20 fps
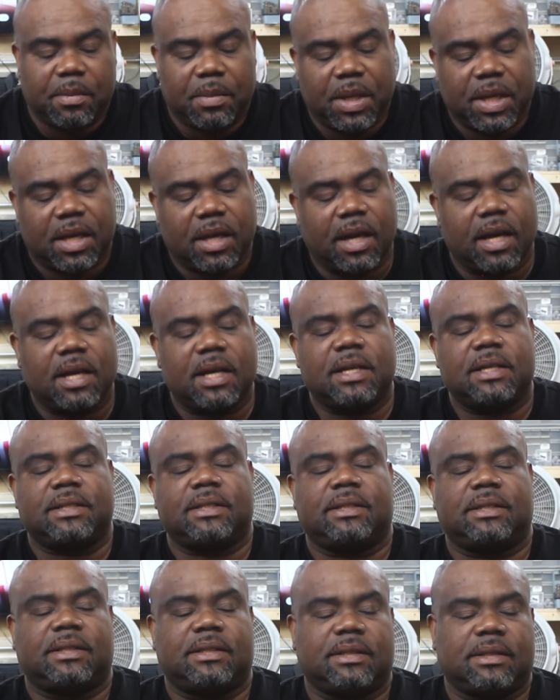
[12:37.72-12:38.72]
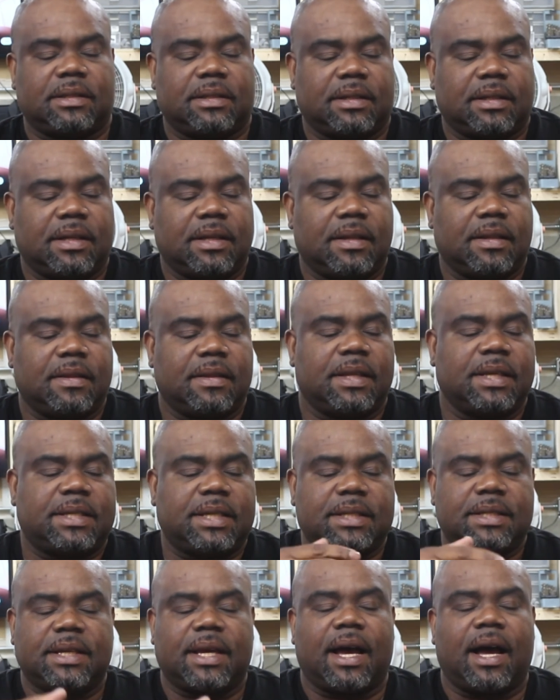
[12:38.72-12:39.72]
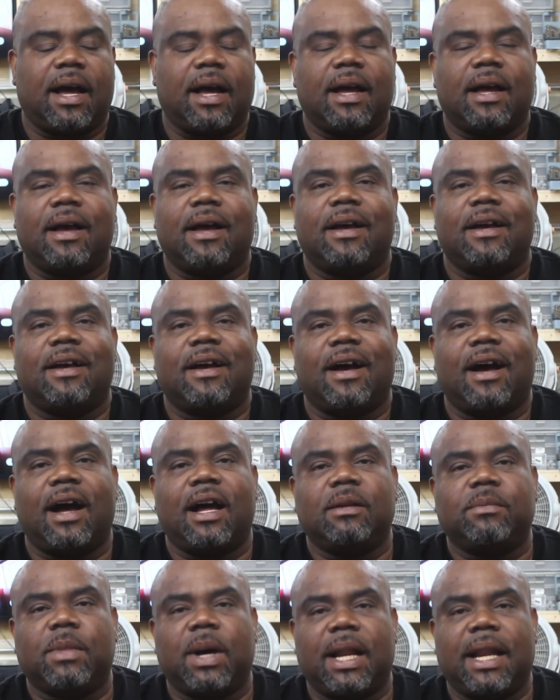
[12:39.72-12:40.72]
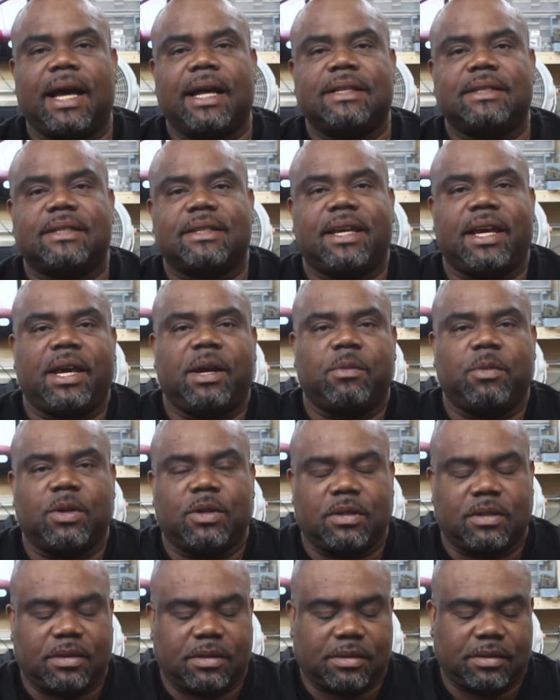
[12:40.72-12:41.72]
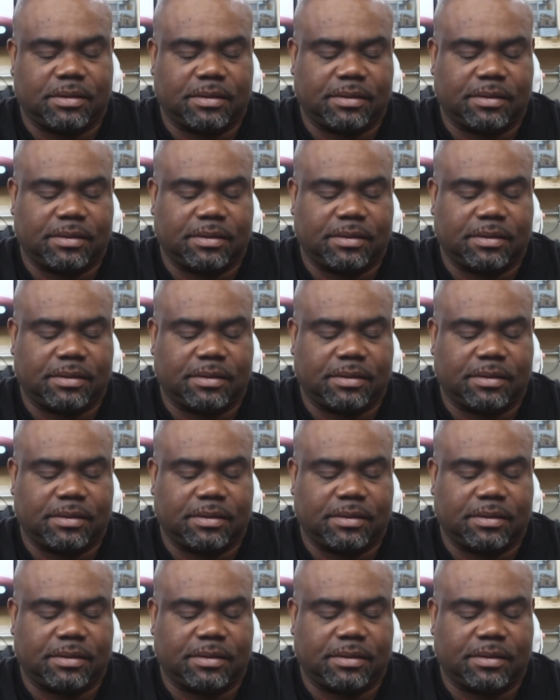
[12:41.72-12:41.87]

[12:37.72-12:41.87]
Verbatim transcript: Because this is a unbalanced cable.